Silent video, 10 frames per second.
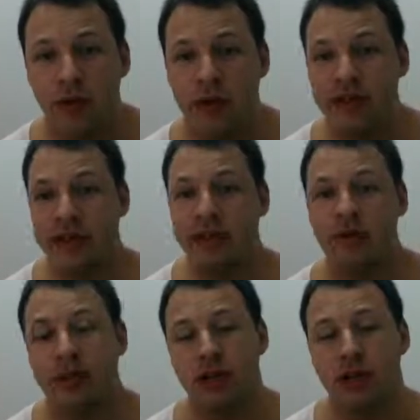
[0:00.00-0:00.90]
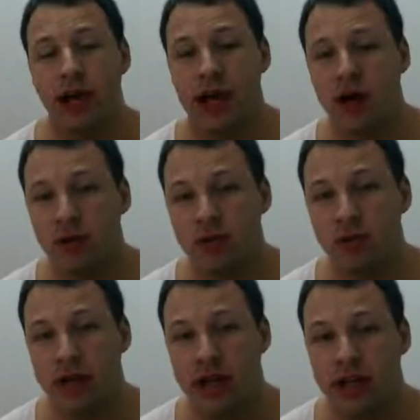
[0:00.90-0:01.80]
or a secret on how to
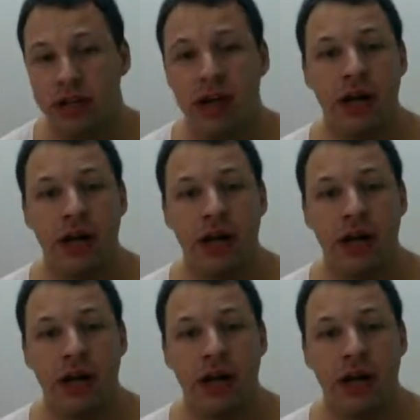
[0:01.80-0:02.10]
catch